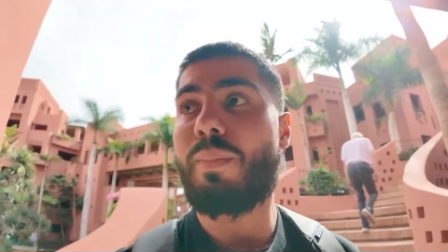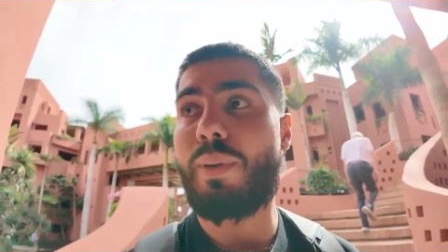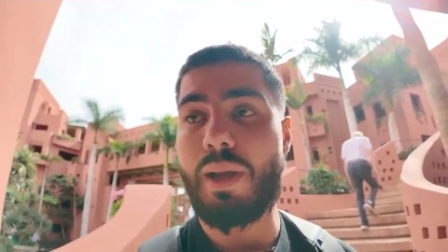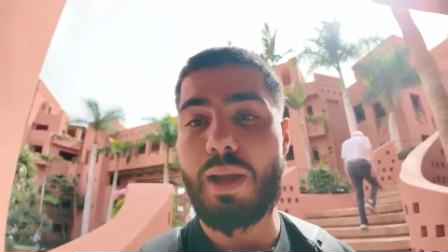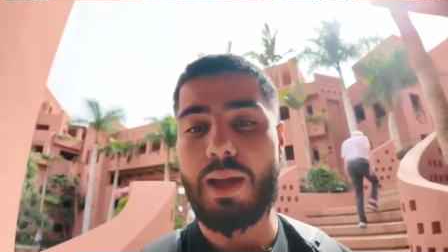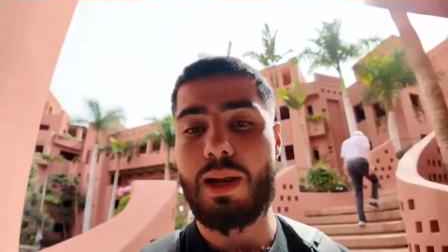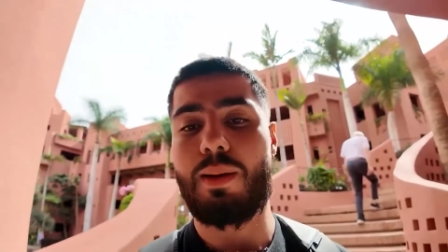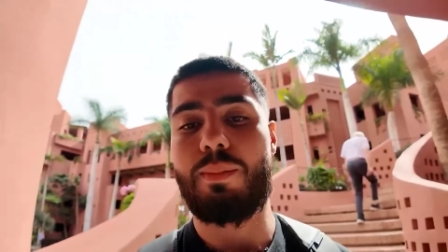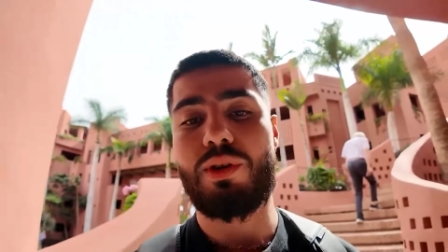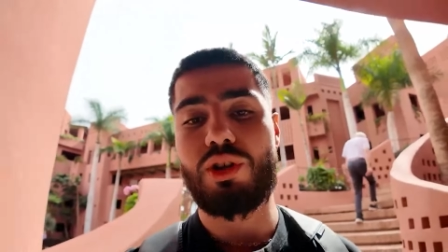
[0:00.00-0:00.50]
but
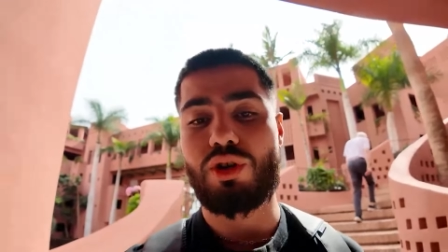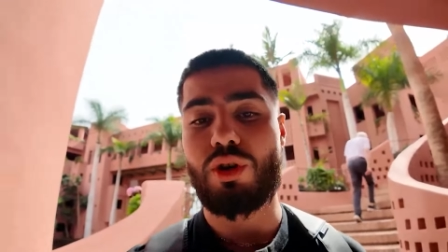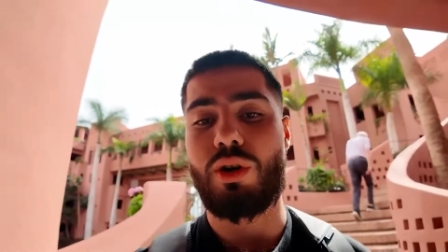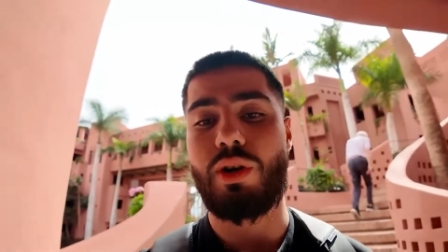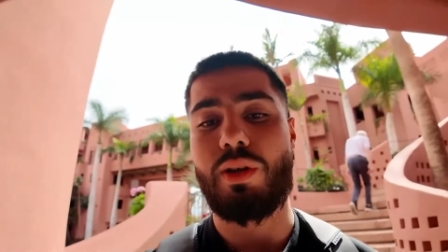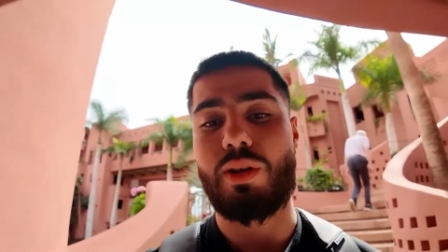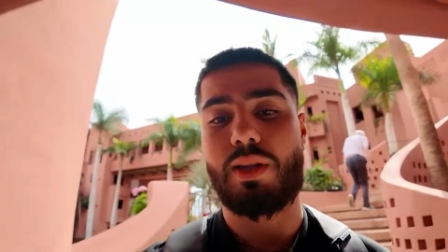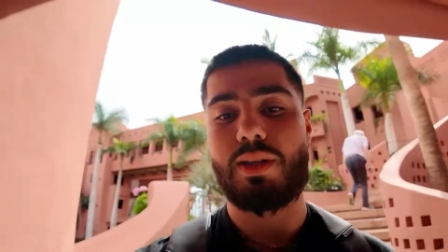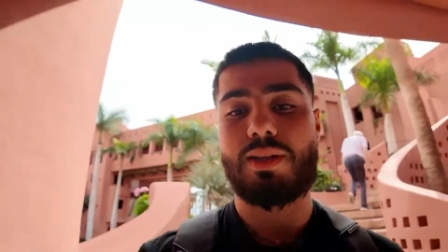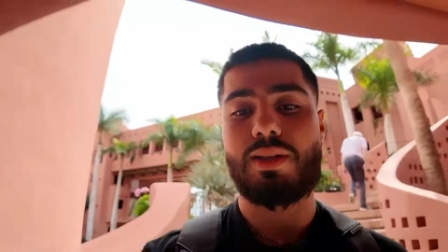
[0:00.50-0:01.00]
yeah let me show
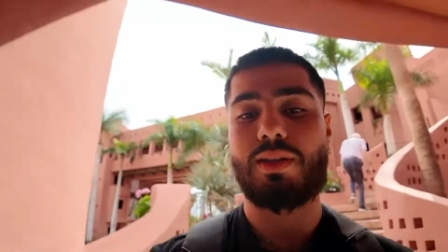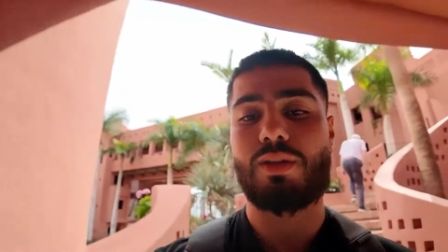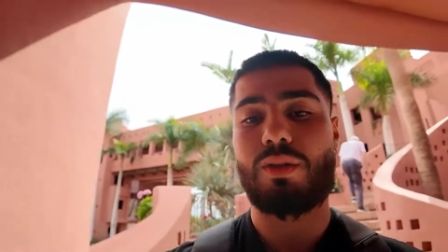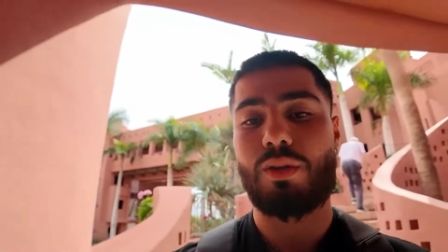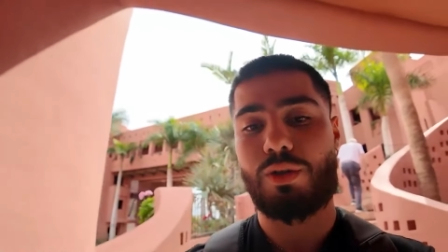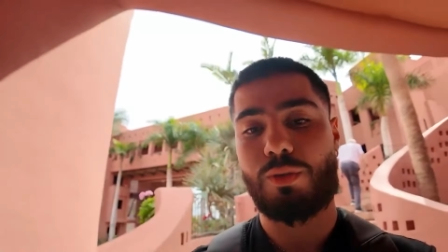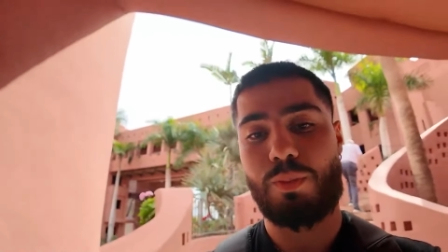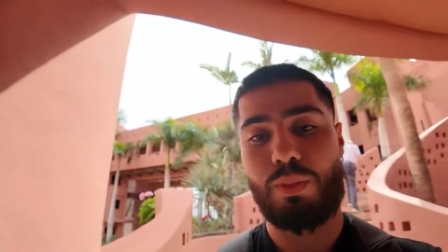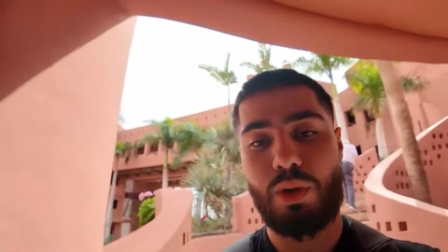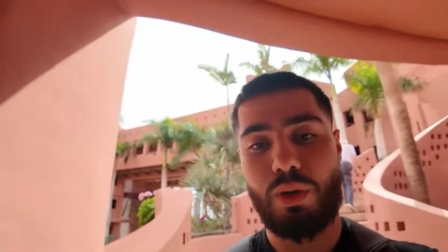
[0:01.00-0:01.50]
you this
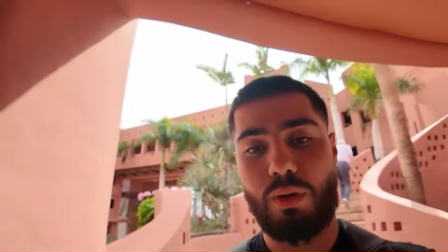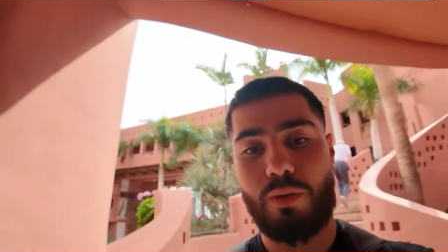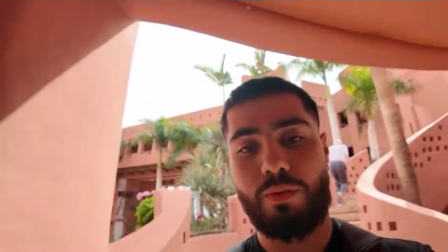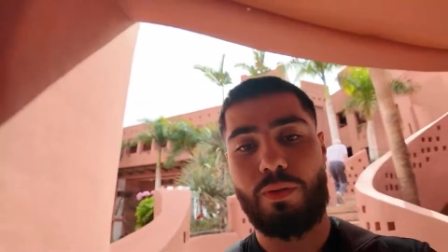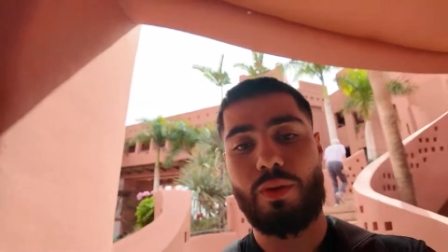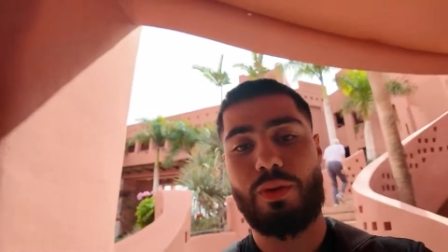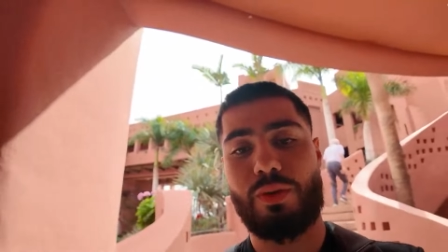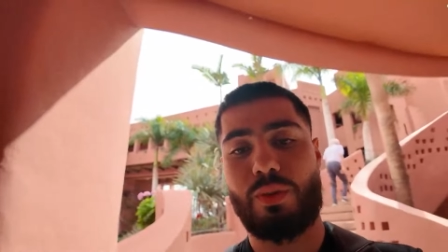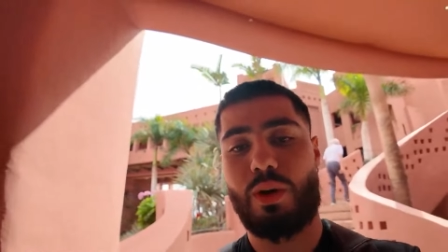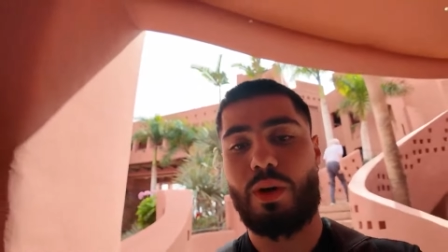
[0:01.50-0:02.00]
this looks
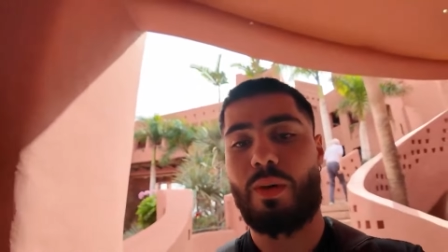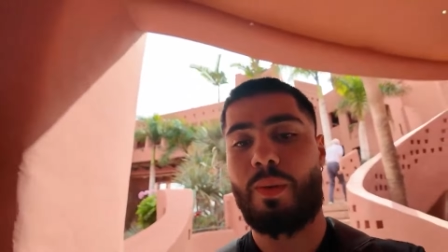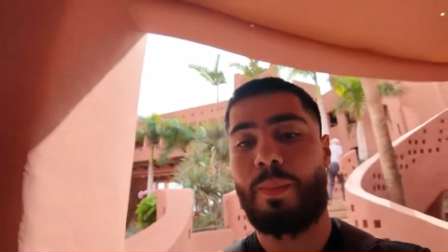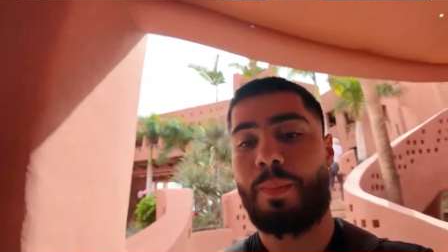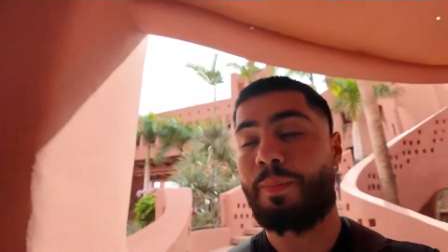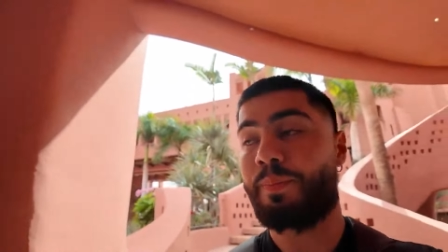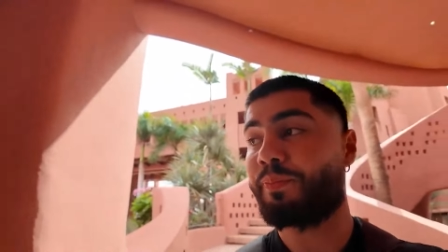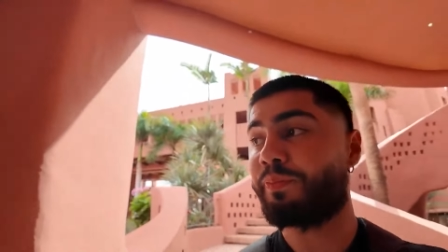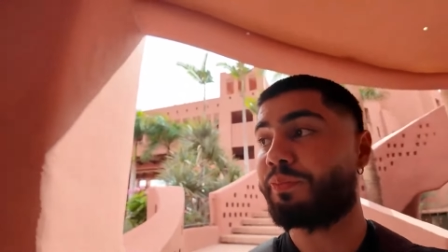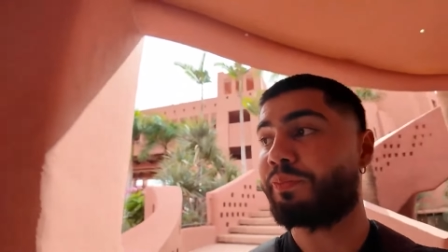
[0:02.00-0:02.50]
beautiful as well